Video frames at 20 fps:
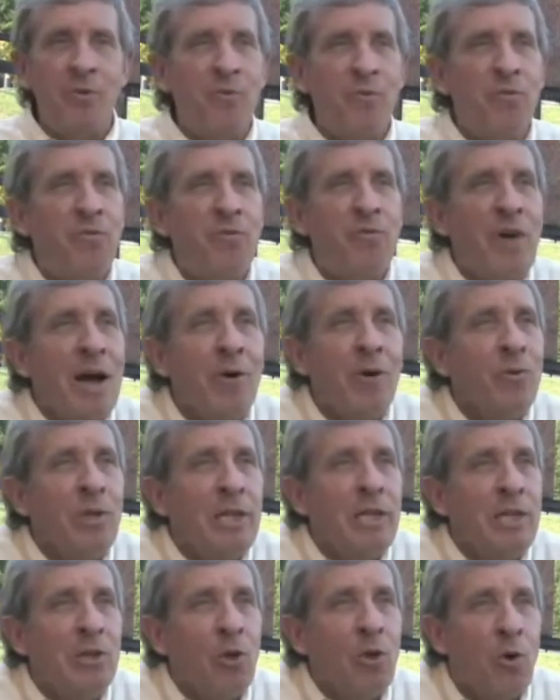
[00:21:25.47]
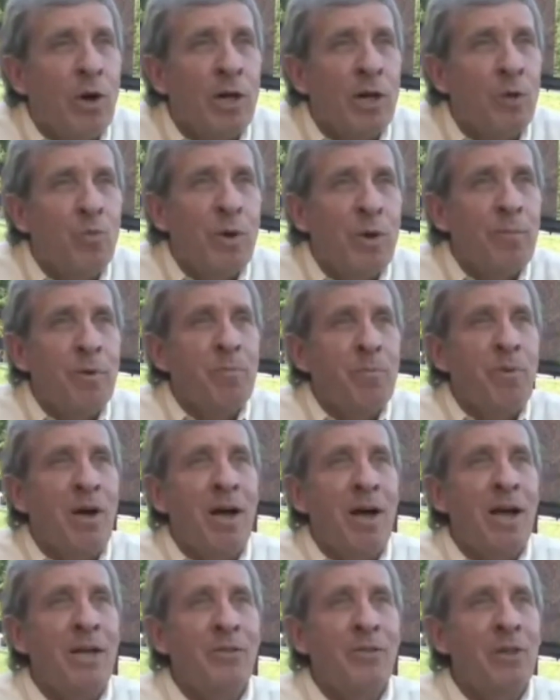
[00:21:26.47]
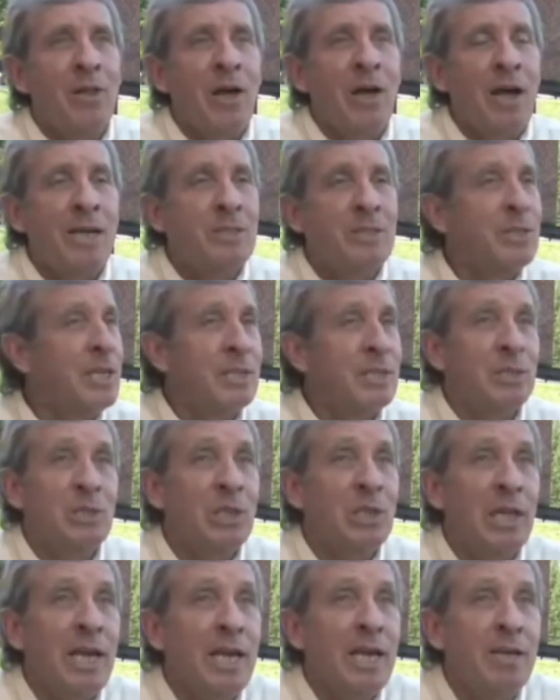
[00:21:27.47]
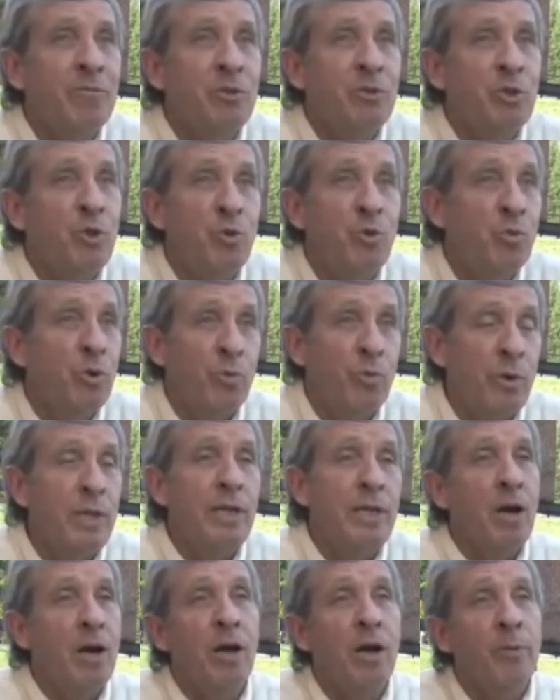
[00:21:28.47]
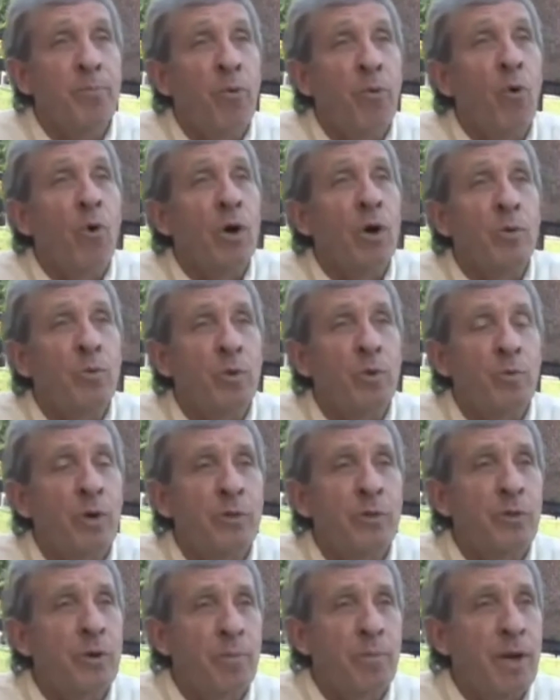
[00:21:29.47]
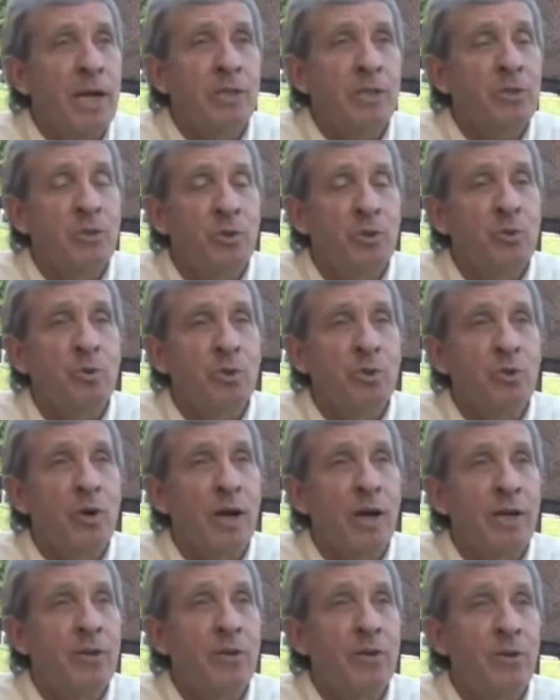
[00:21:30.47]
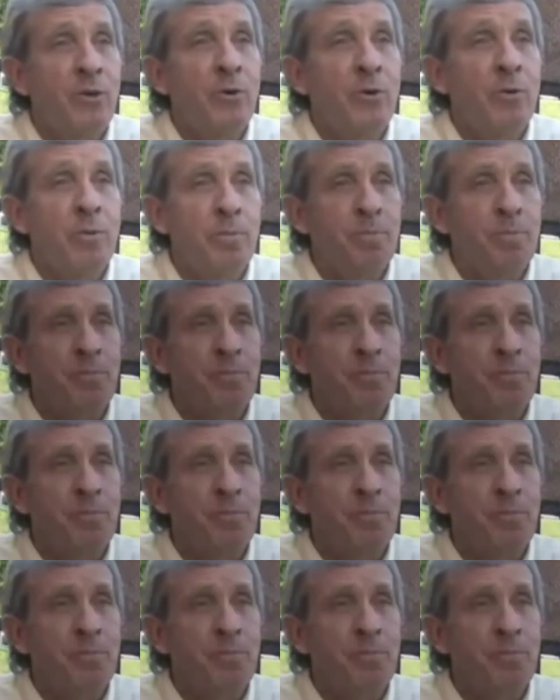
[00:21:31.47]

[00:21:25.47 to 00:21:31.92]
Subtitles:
devoutly loyal women behind the lines, and slaves who were really on board with what their masters were trying to do.